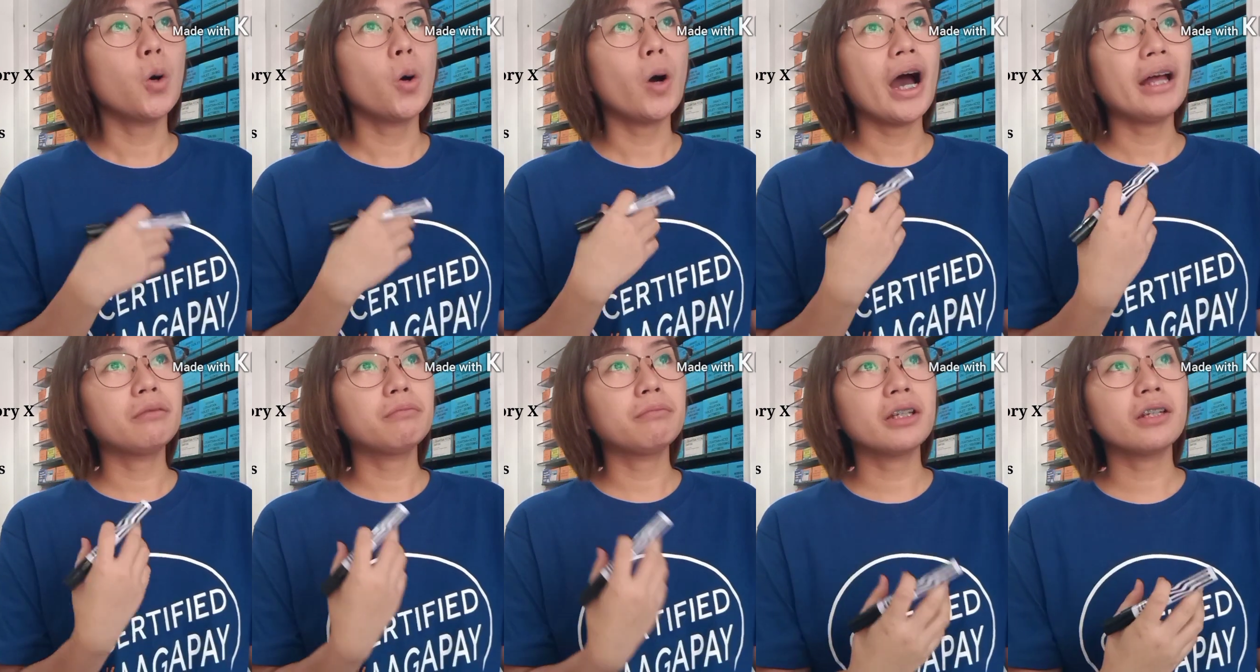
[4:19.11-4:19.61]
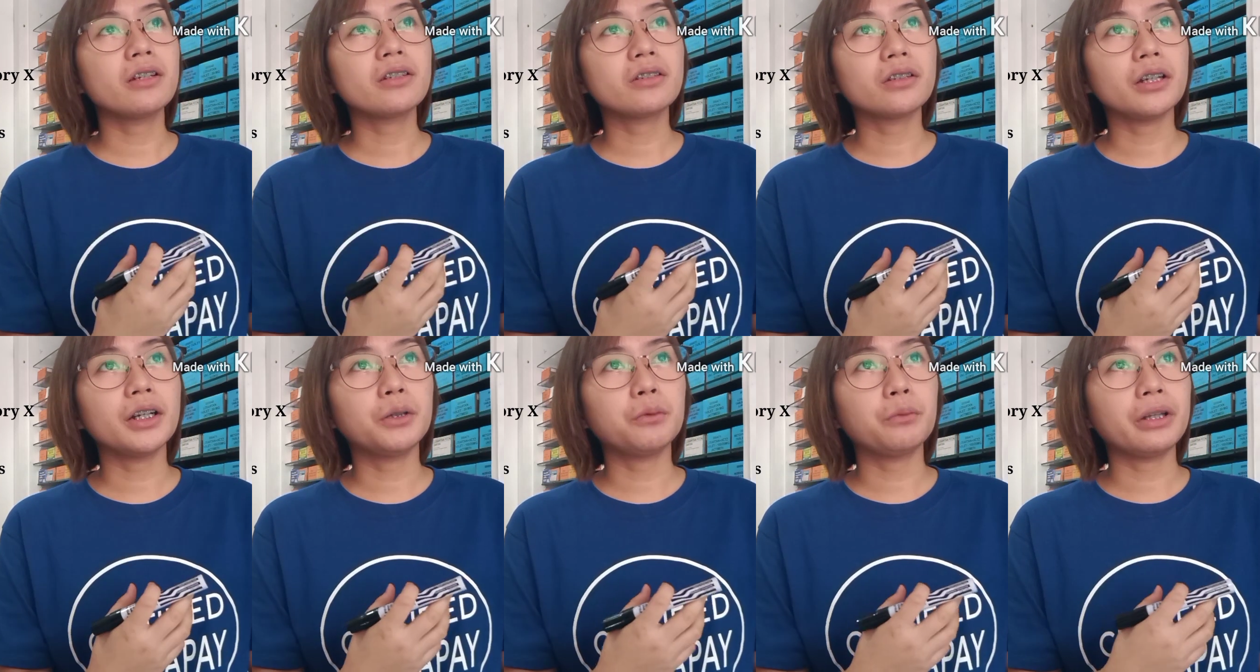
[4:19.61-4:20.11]

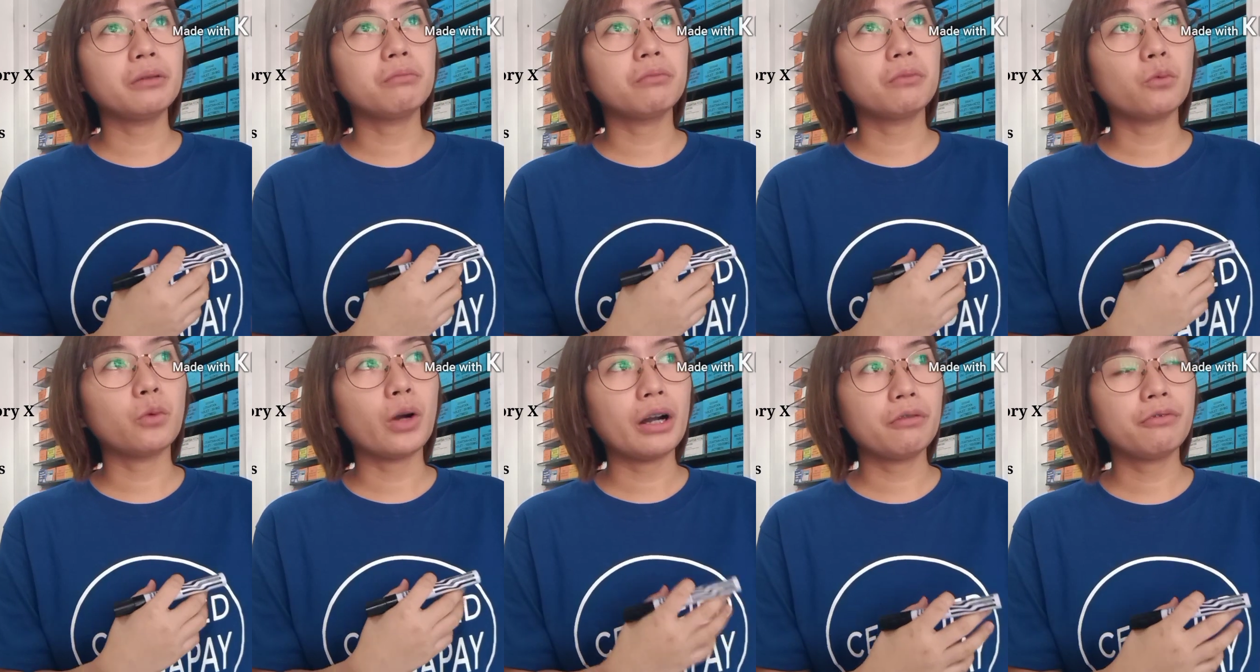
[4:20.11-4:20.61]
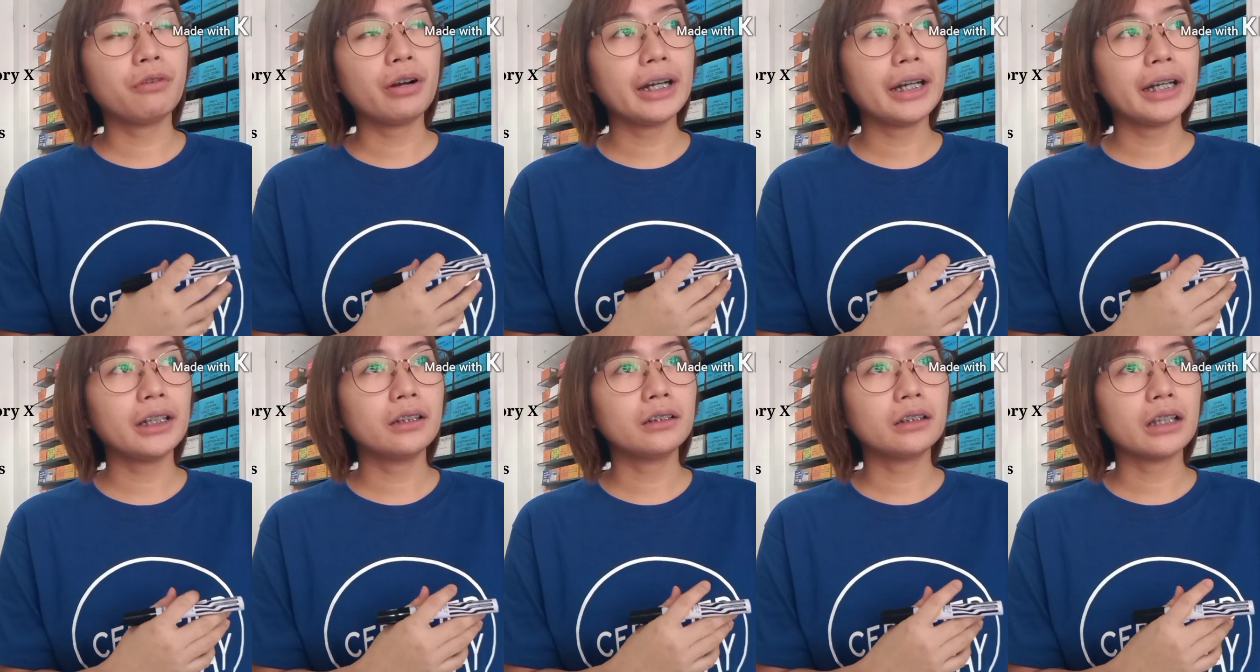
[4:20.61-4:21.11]
co-administered with
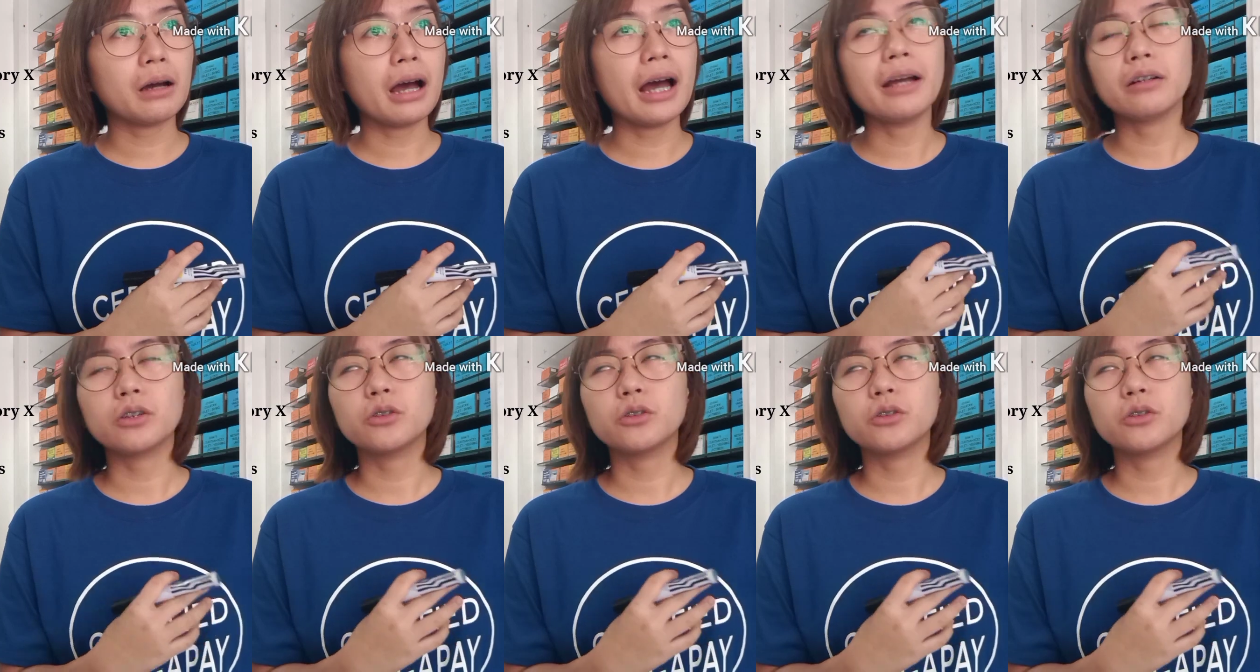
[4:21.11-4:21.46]
warfarin,